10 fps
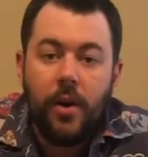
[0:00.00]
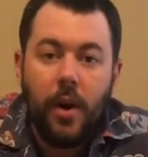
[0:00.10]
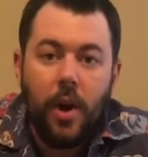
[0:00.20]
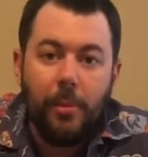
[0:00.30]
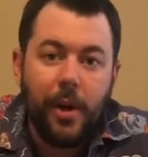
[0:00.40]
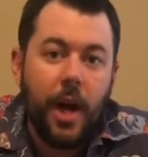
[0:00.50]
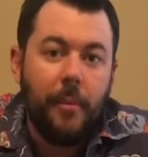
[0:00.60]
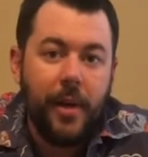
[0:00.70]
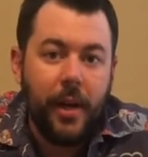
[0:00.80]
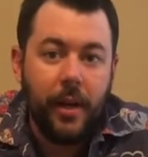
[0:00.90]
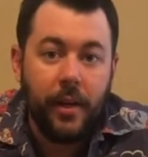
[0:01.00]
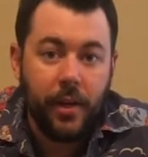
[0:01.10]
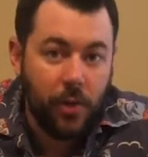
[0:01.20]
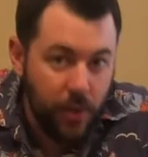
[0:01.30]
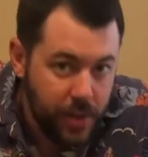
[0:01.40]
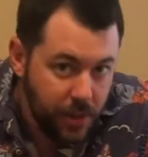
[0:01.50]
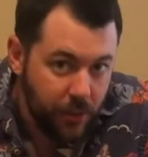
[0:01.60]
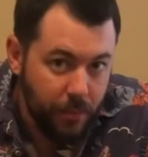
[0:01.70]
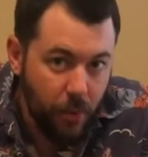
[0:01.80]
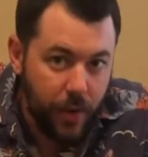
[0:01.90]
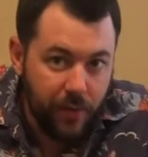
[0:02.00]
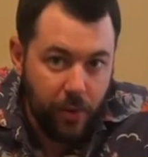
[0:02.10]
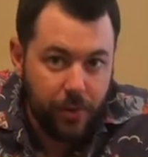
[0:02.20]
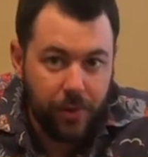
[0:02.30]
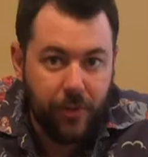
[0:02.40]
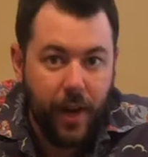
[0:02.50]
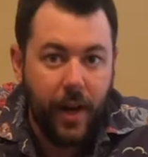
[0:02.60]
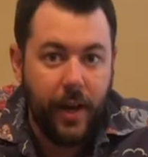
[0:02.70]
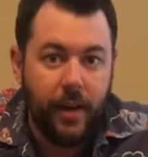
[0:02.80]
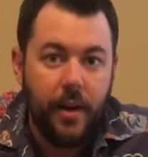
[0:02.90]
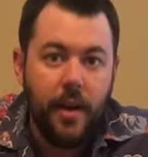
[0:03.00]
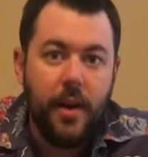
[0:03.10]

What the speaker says: are becoming increasingly more difficult to find.